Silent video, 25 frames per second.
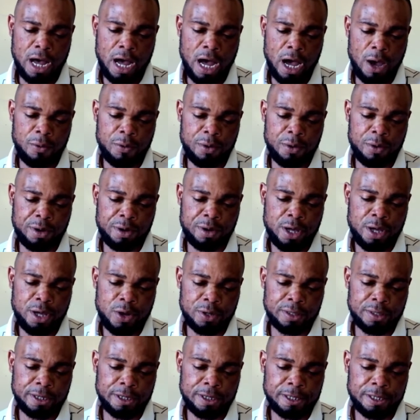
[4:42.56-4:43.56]
down to
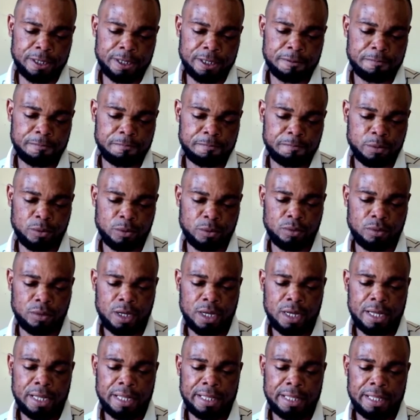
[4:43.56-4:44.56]
where I want
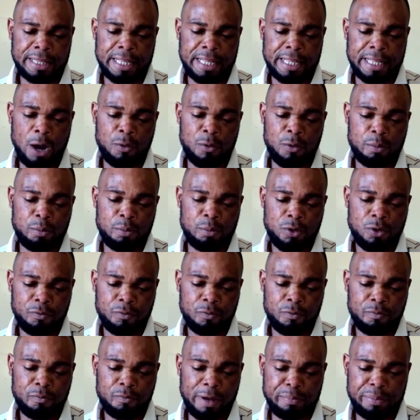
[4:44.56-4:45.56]

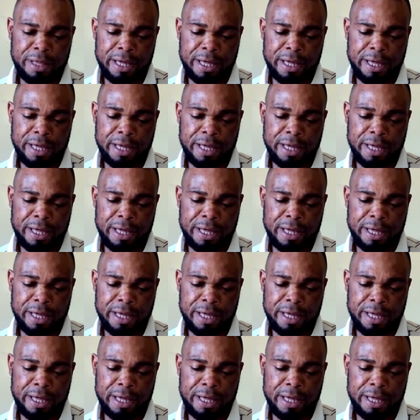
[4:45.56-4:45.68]
the